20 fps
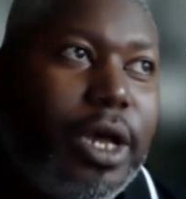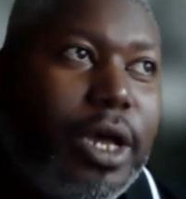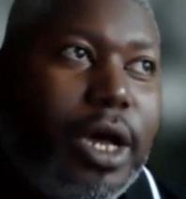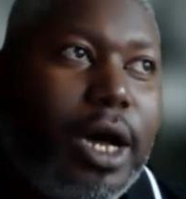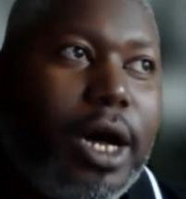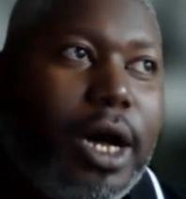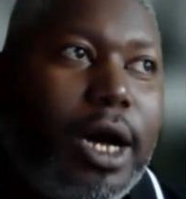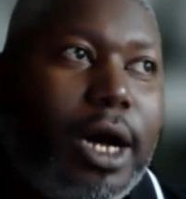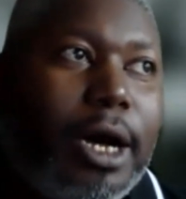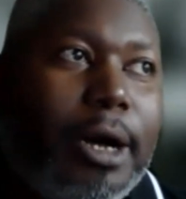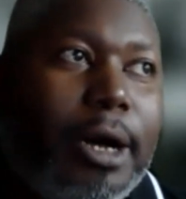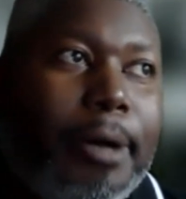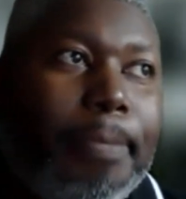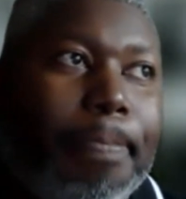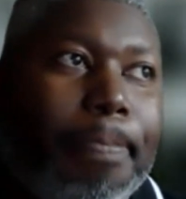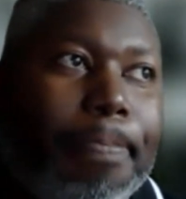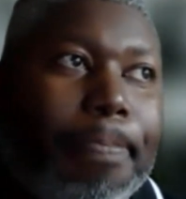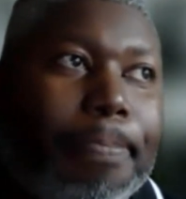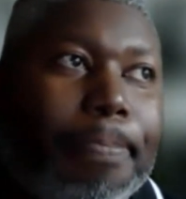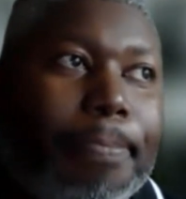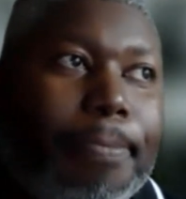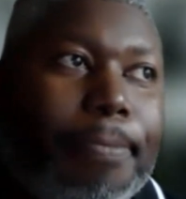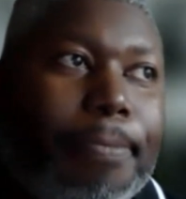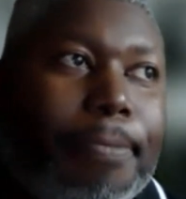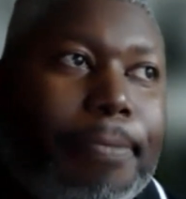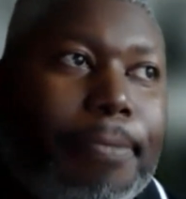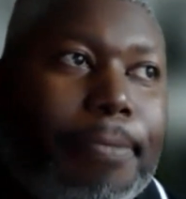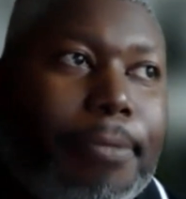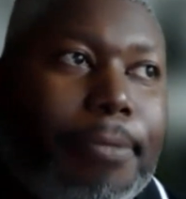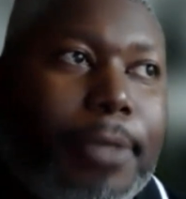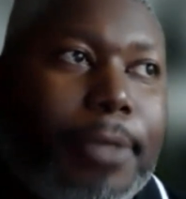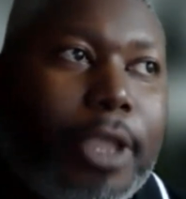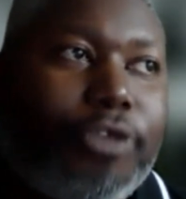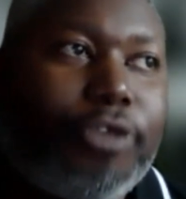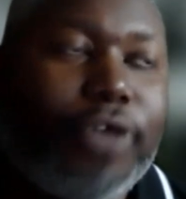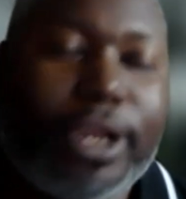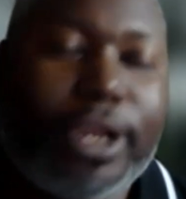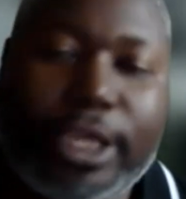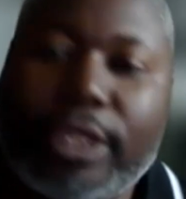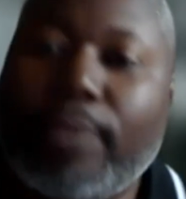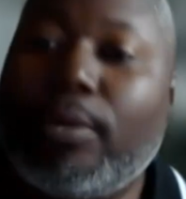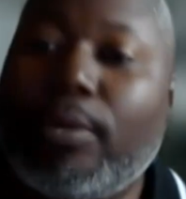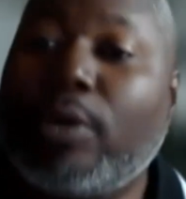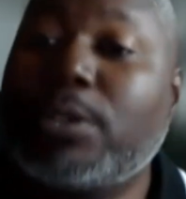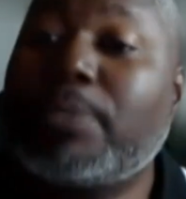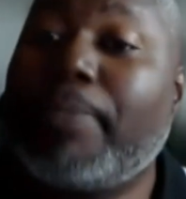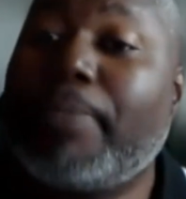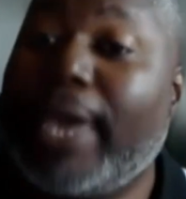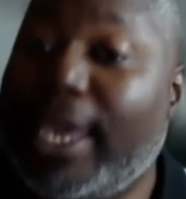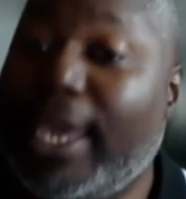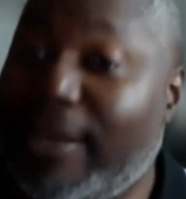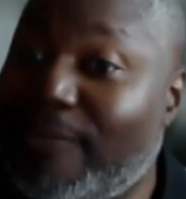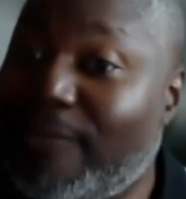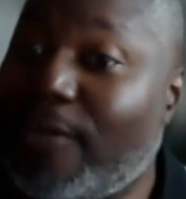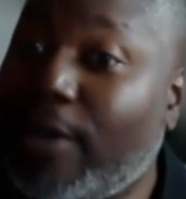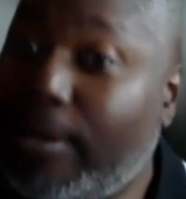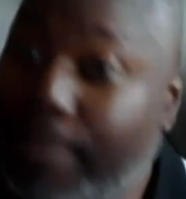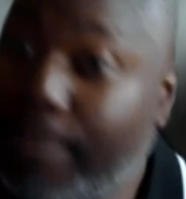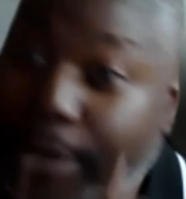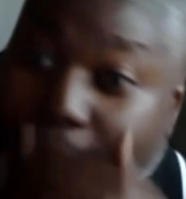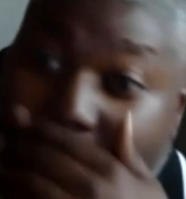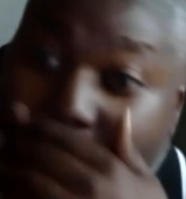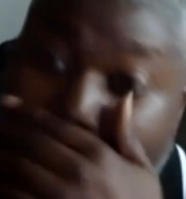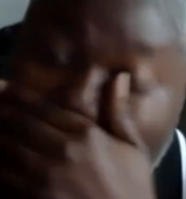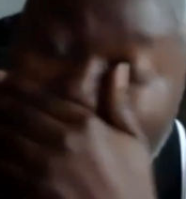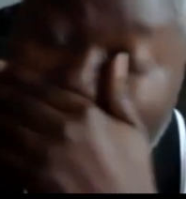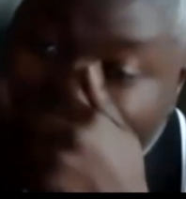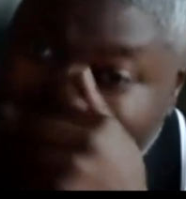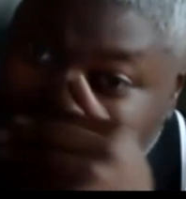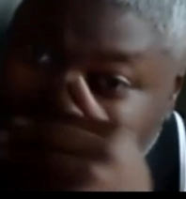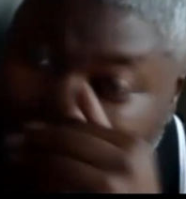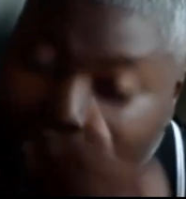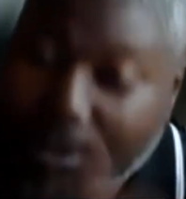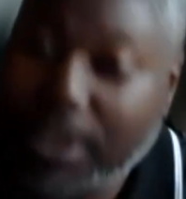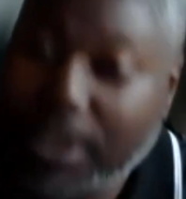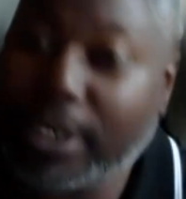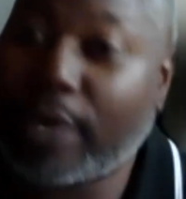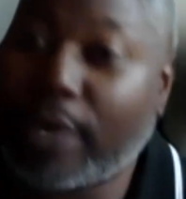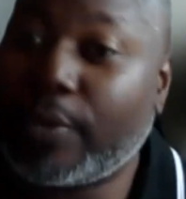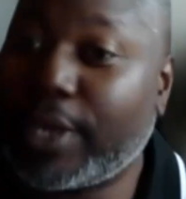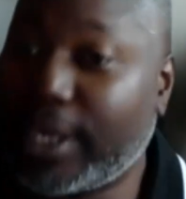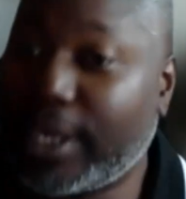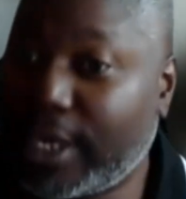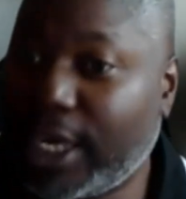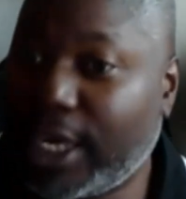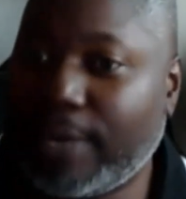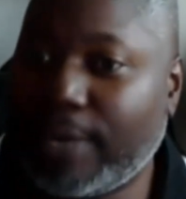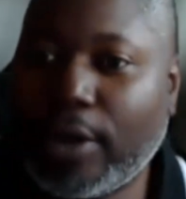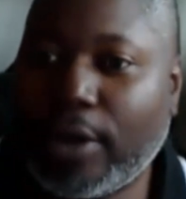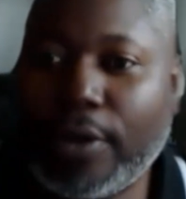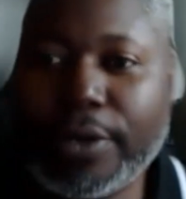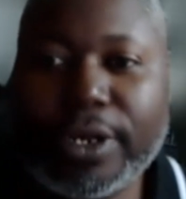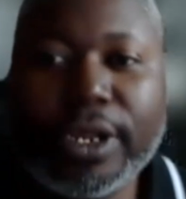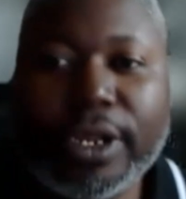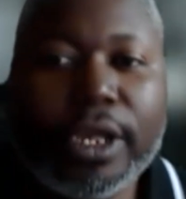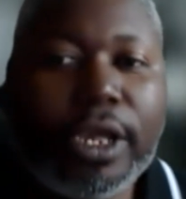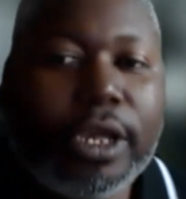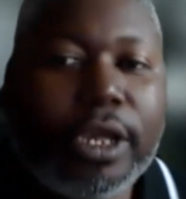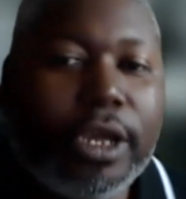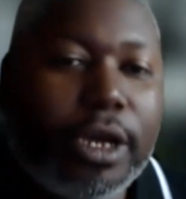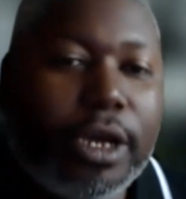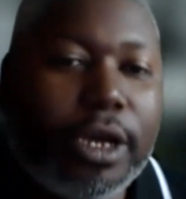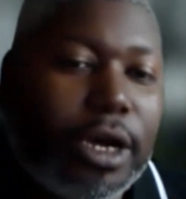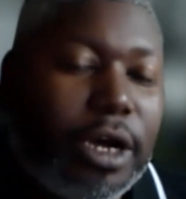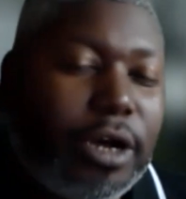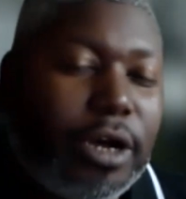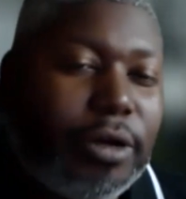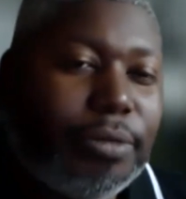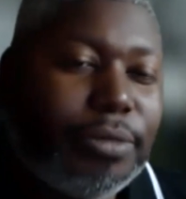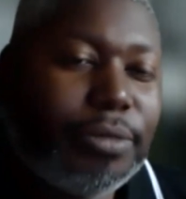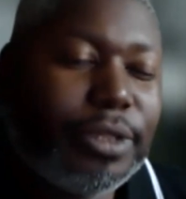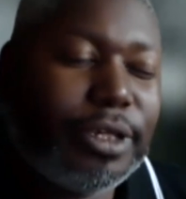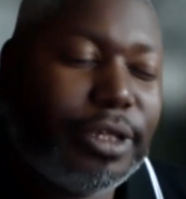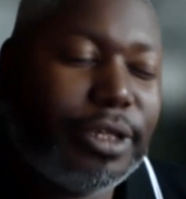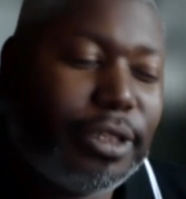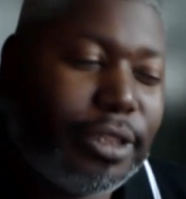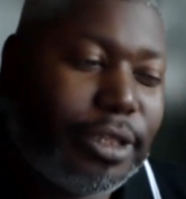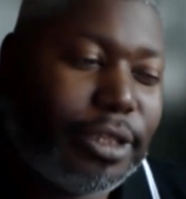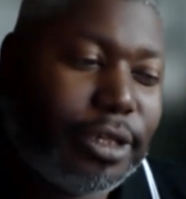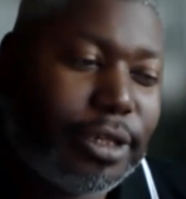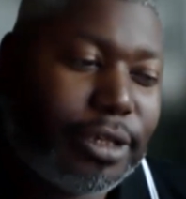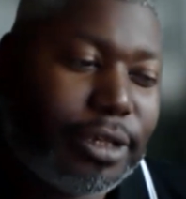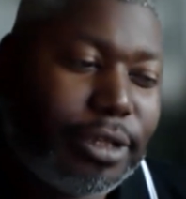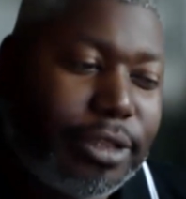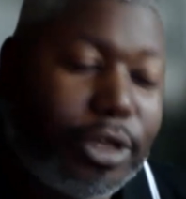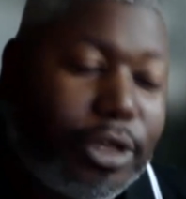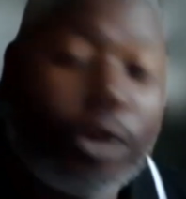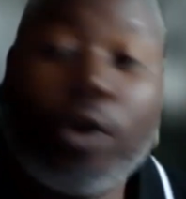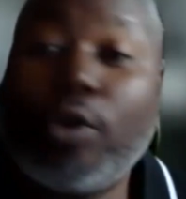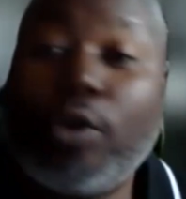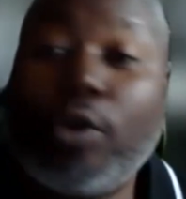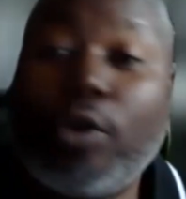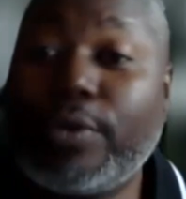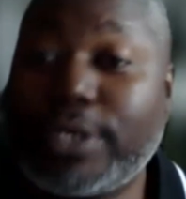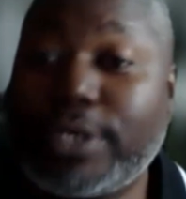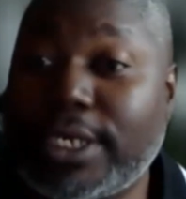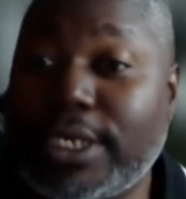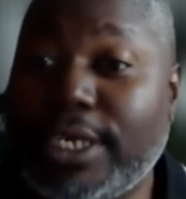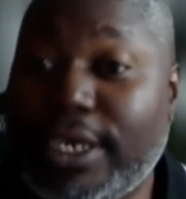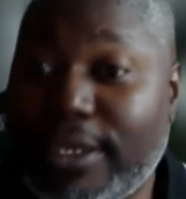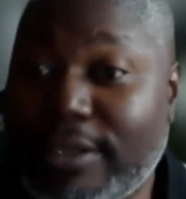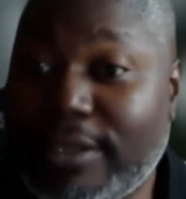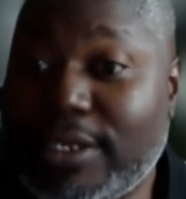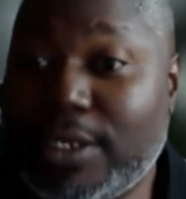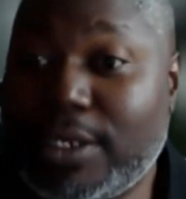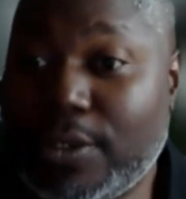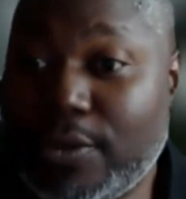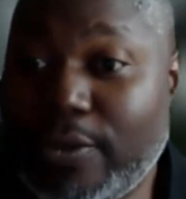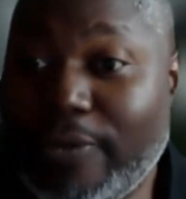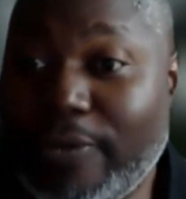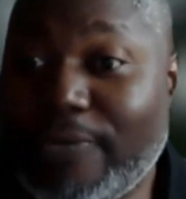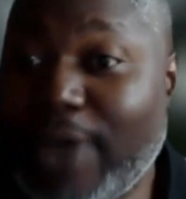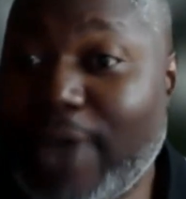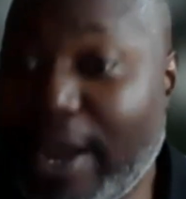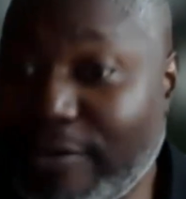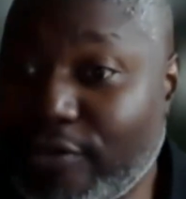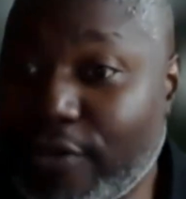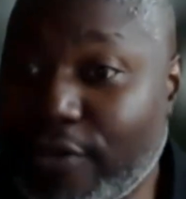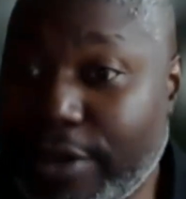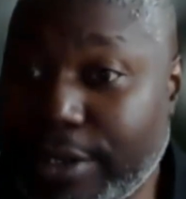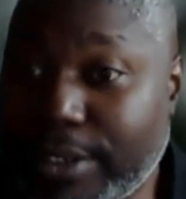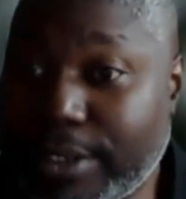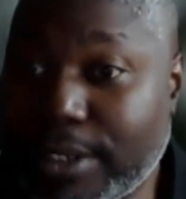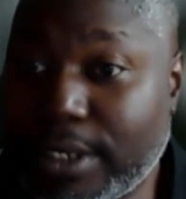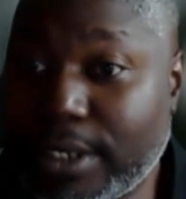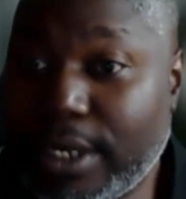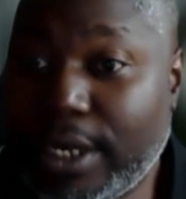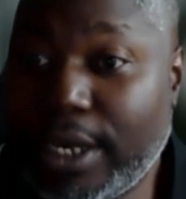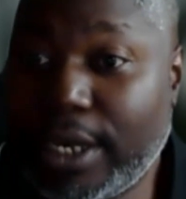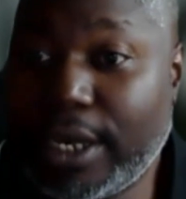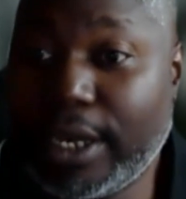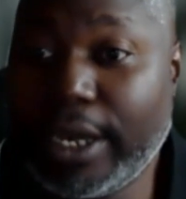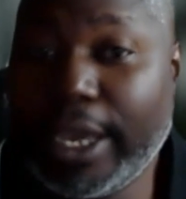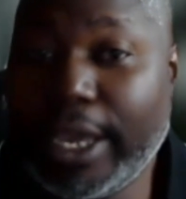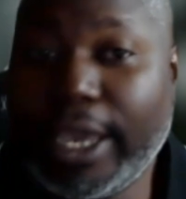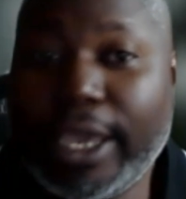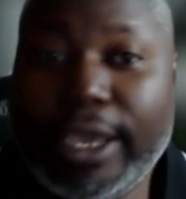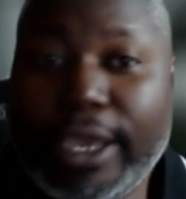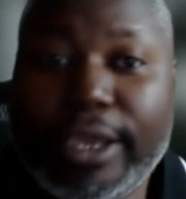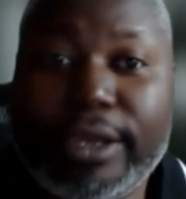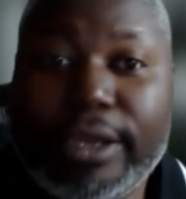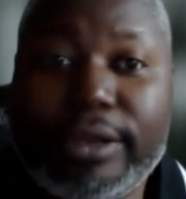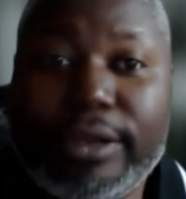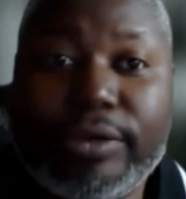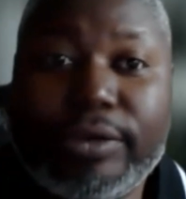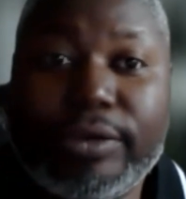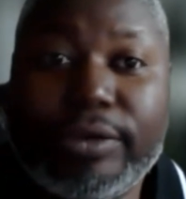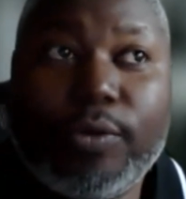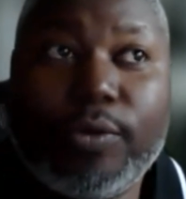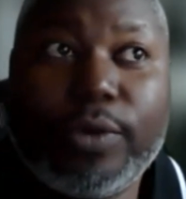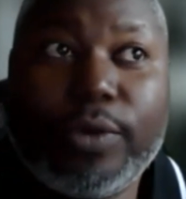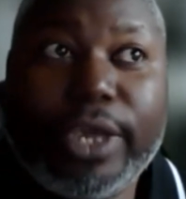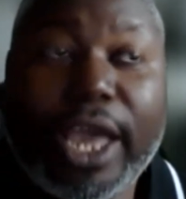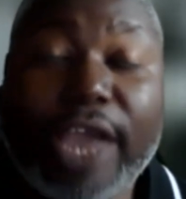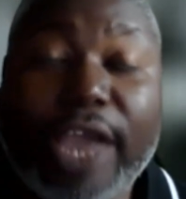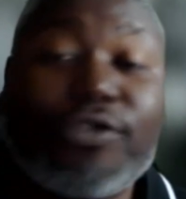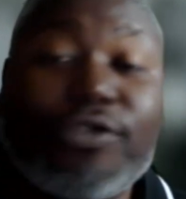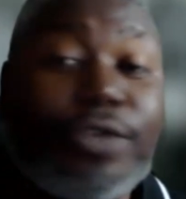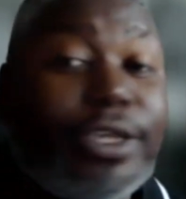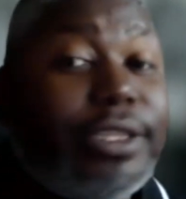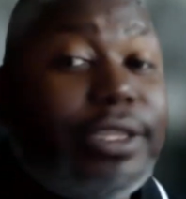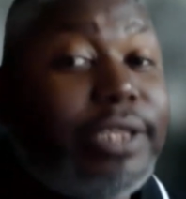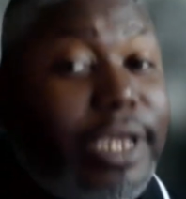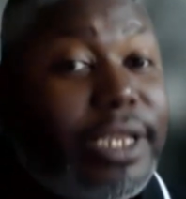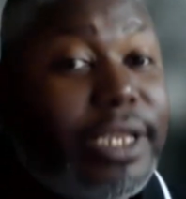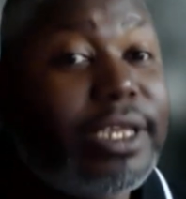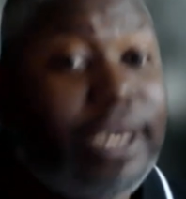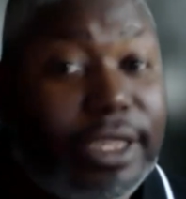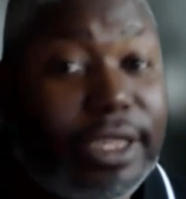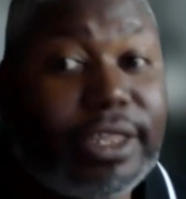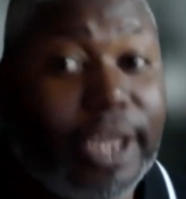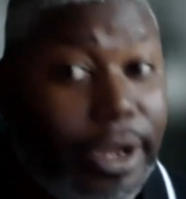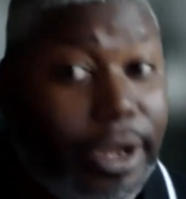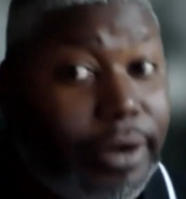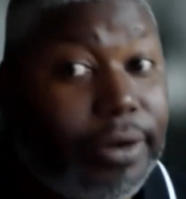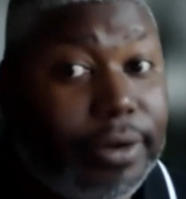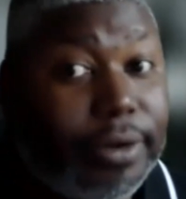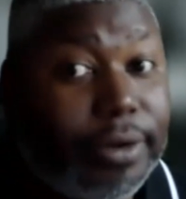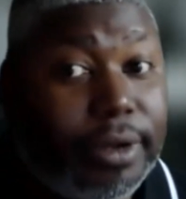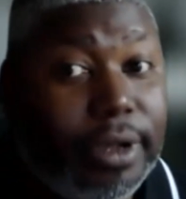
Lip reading: try to get the most bang for our buck, so that we can keep going. The goal was to get to 5 trucks, and we actually did get there.